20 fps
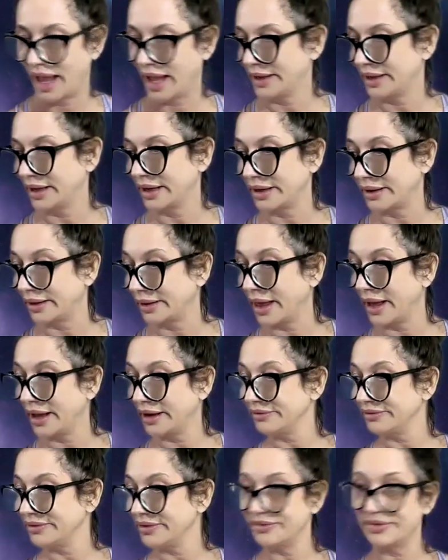I get a
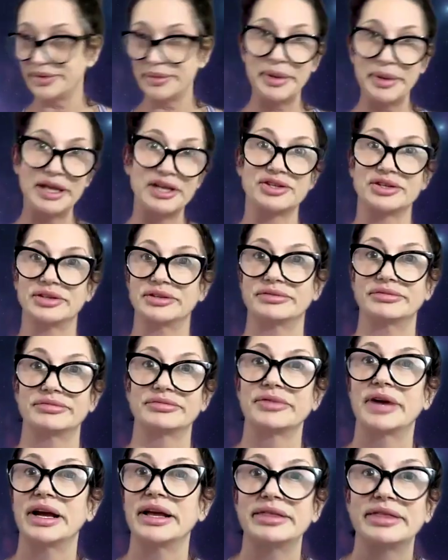lot of
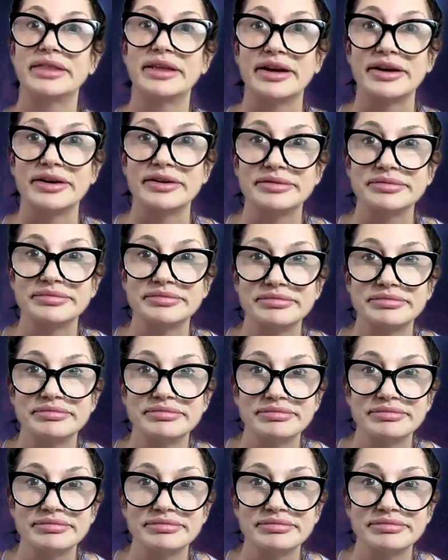information right there.